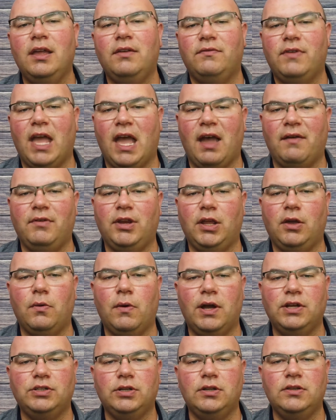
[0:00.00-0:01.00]
If you have any
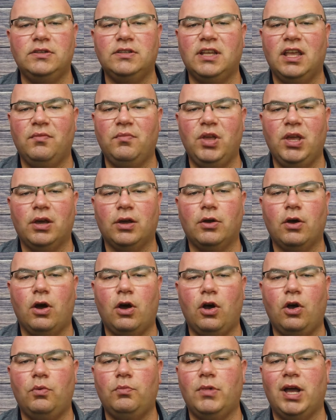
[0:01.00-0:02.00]
questions, give me a call.